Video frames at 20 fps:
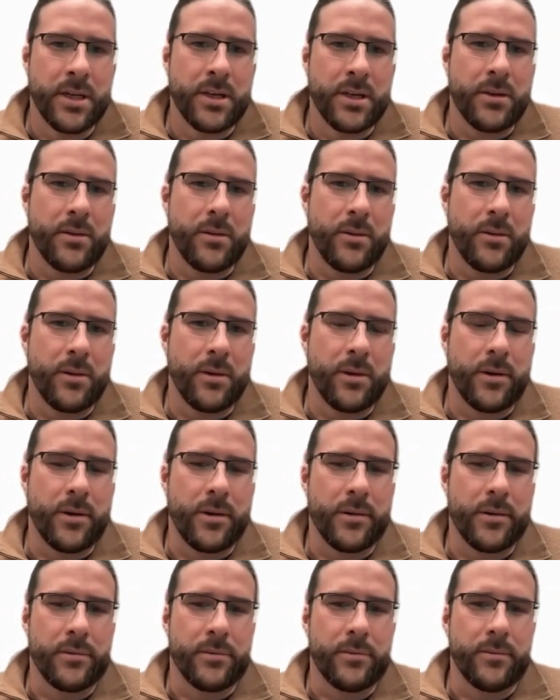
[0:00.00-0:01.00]

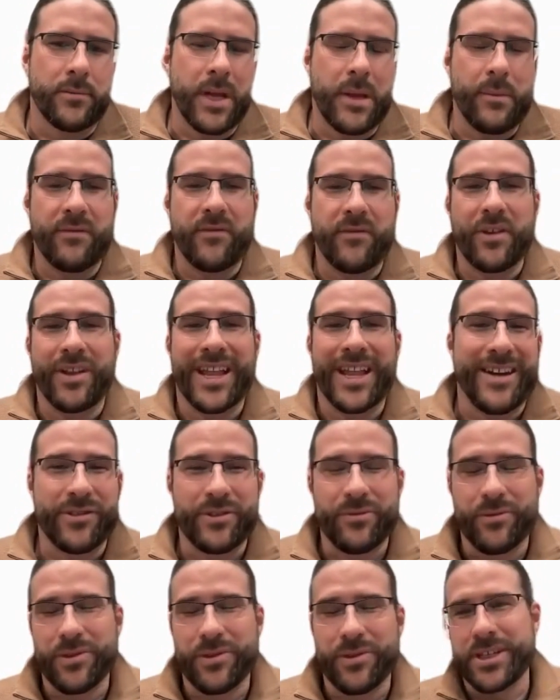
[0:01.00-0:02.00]
or maybe feel
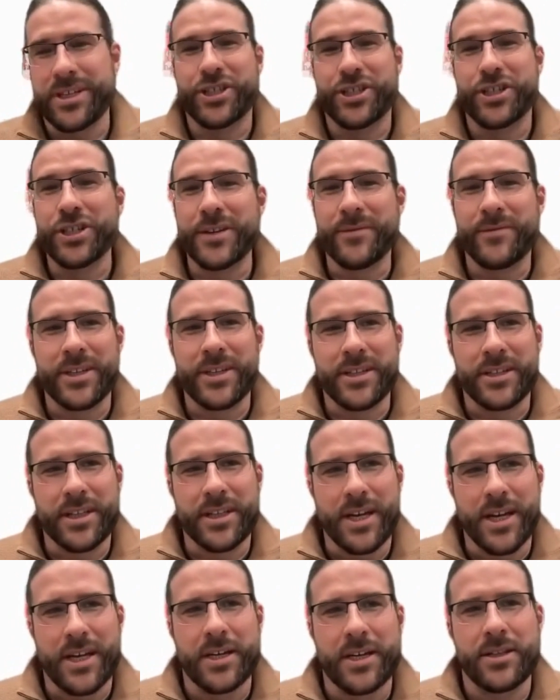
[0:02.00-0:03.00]
afterwards that you shouldn't have done
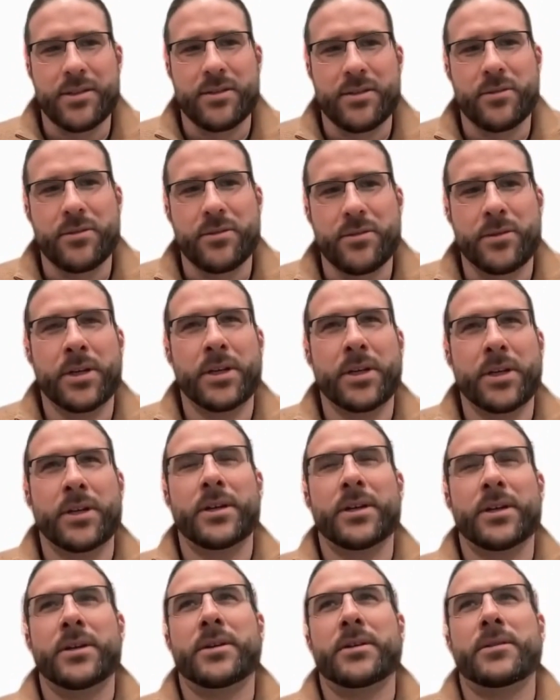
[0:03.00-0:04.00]
that. And so
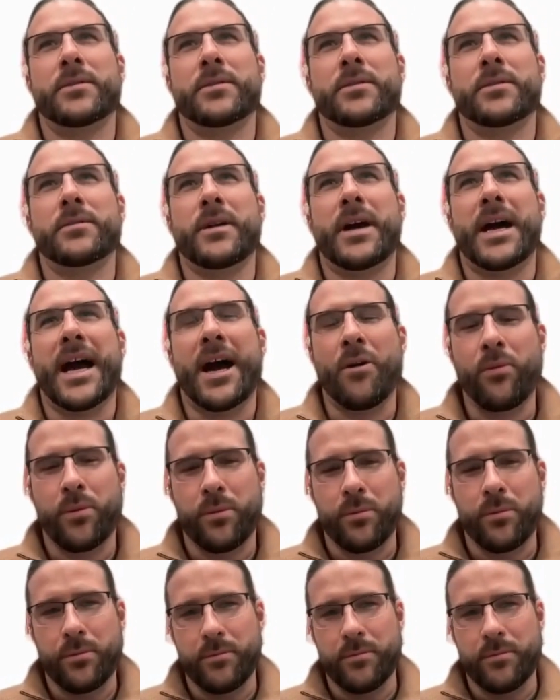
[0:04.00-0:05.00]

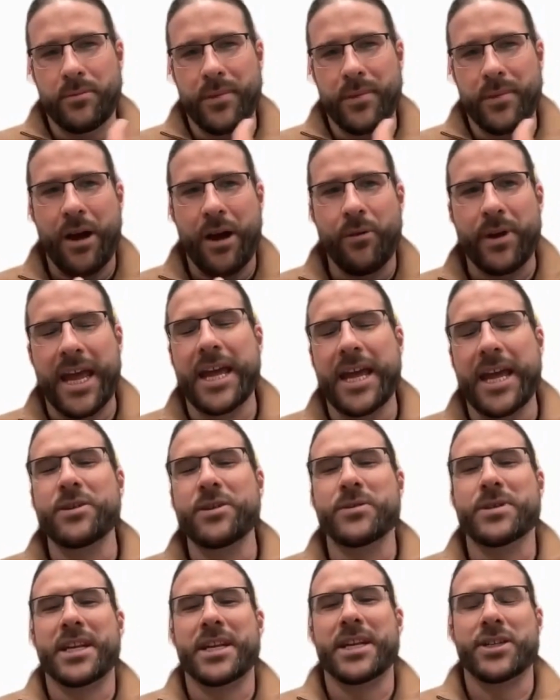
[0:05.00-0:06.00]
how how can you
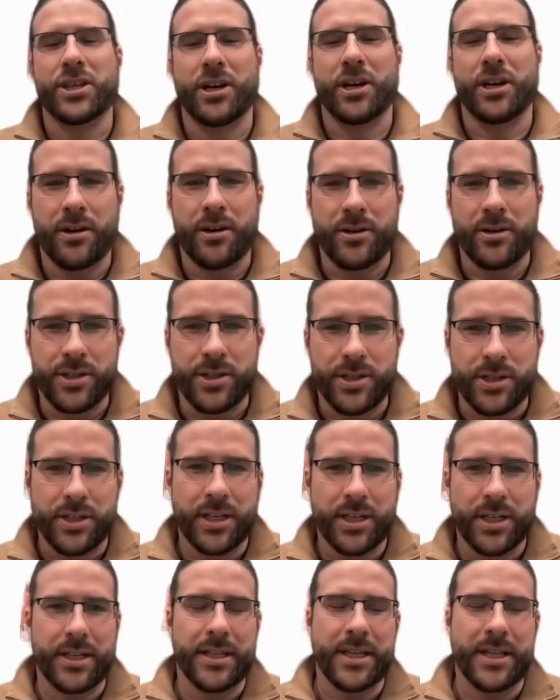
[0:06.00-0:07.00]
stay charged
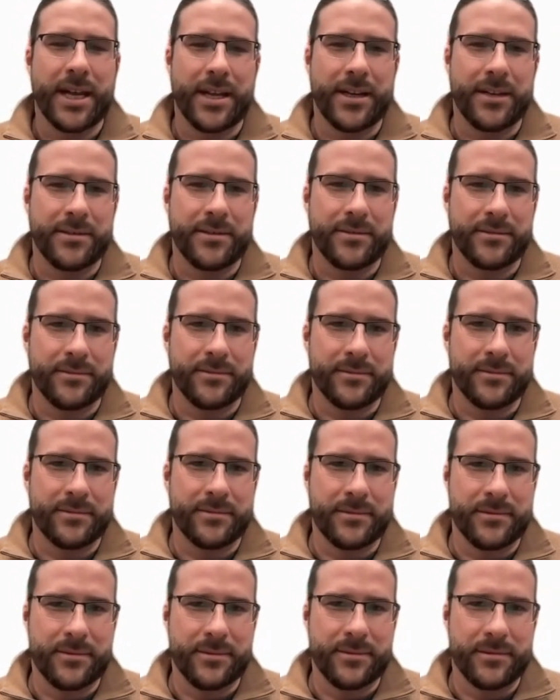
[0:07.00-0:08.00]
in that
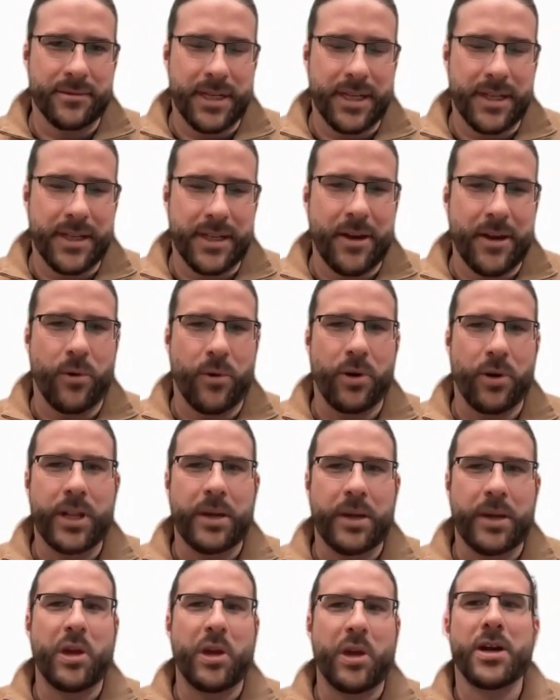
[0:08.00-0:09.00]
world,
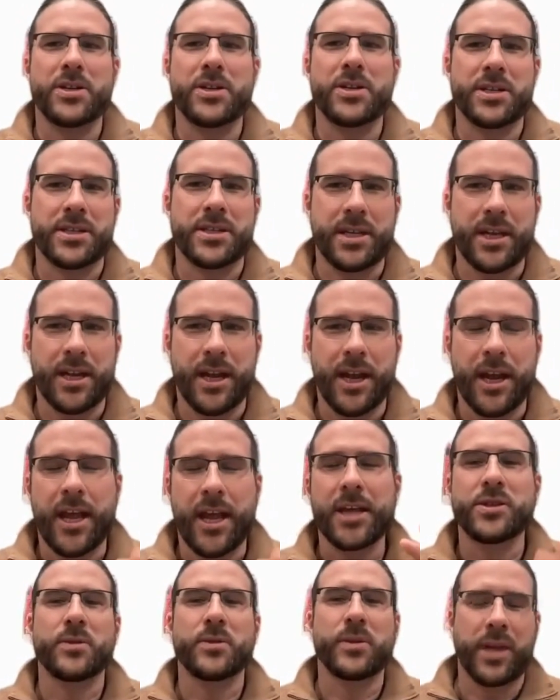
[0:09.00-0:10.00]
like beyond just saying
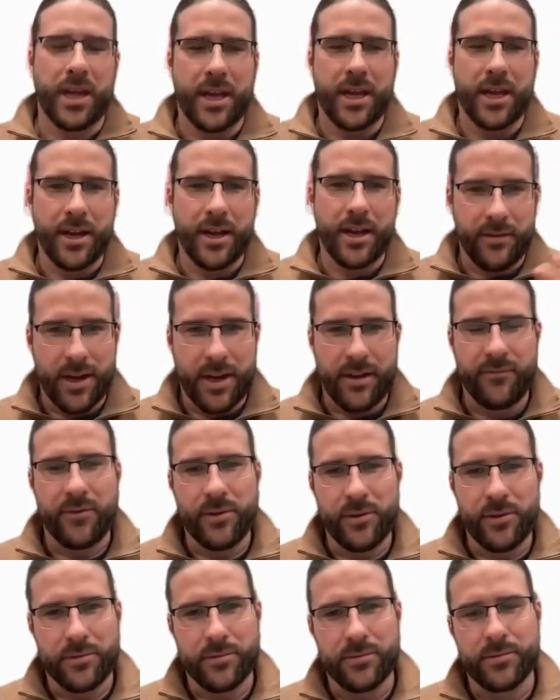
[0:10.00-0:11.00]
it's okay, I
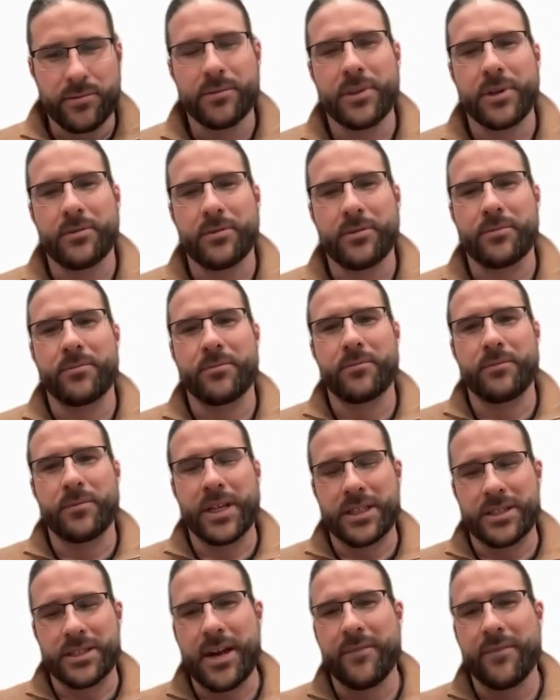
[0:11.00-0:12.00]
feel,
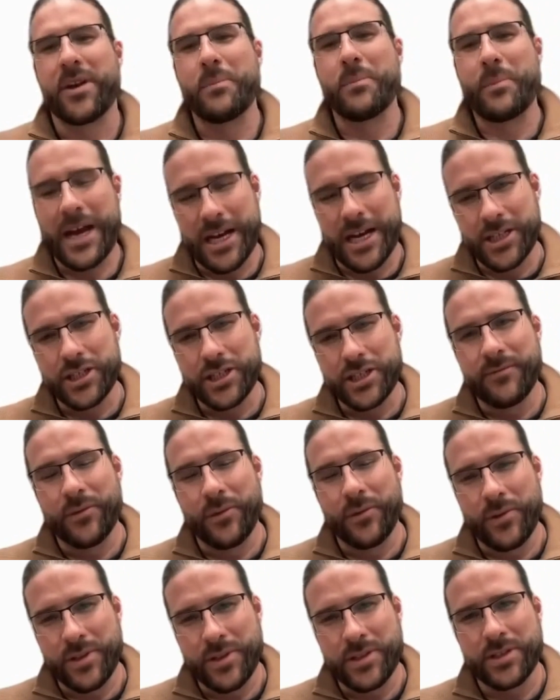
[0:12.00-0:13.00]
let's have compassion
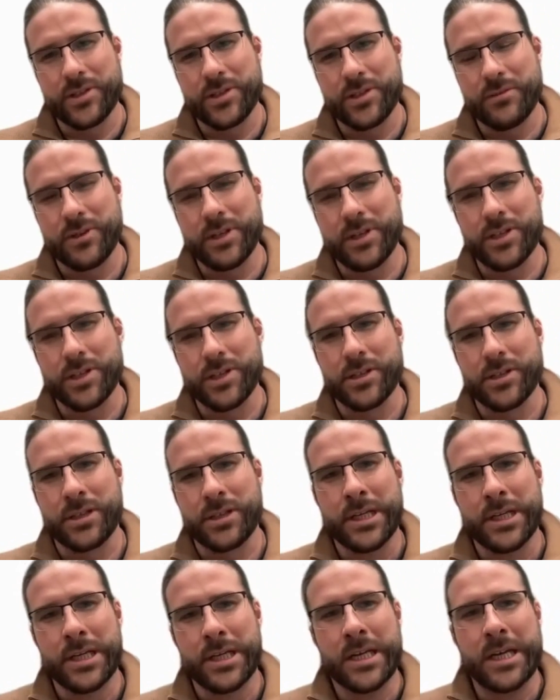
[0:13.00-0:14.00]
for the situation.
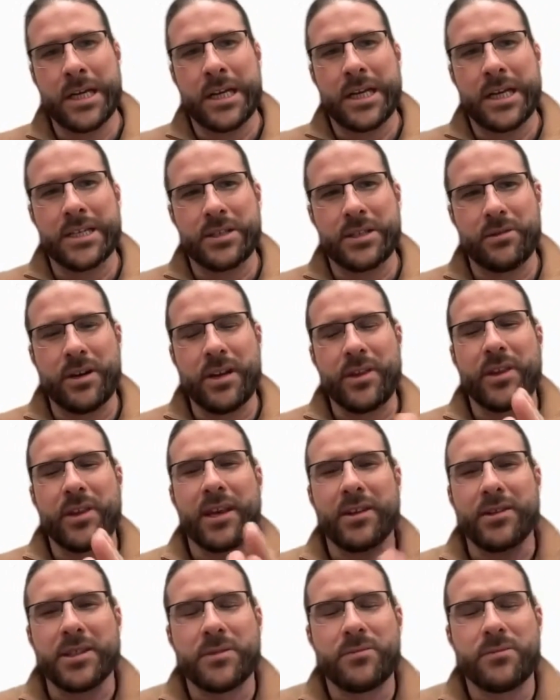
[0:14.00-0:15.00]
Is there anything
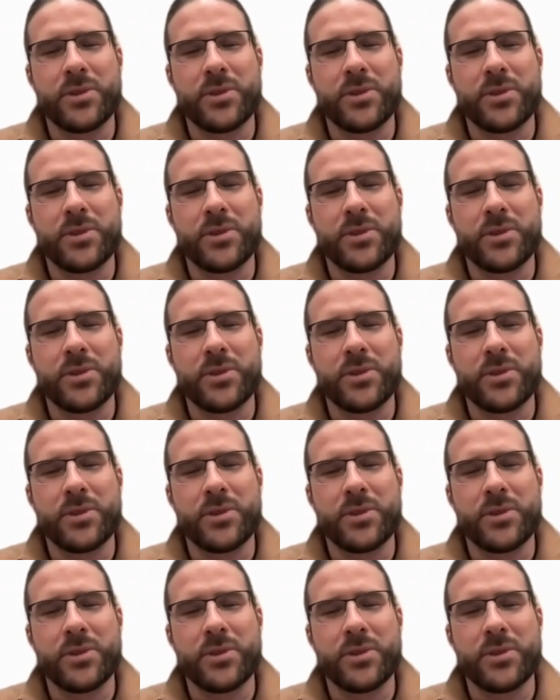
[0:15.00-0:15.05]
else that would